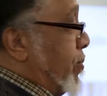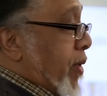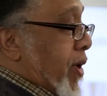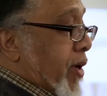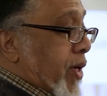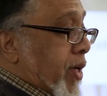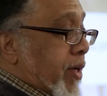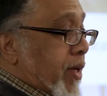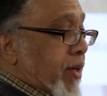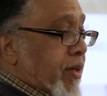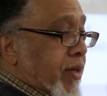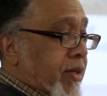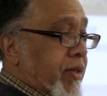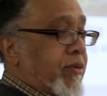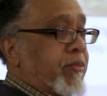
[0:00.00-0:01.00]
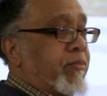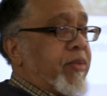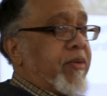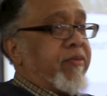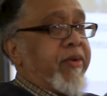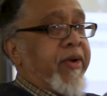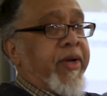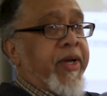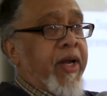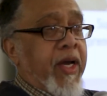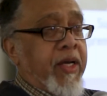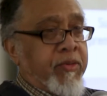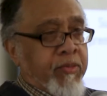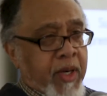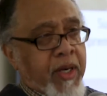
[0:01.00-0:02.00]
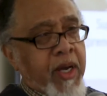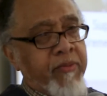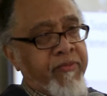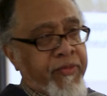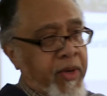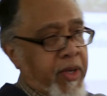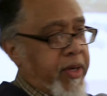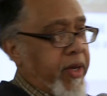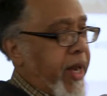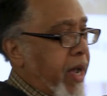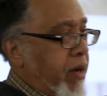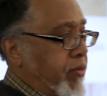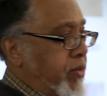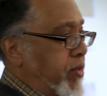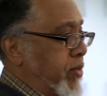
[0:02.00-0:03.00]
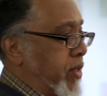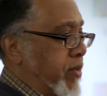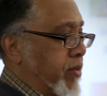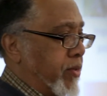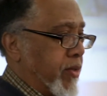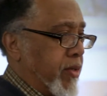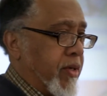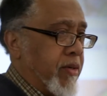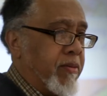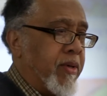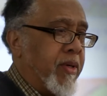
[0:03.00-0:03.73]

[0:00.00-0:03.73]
market, and this would be very nice. Well, I got flooded out 2 years ago.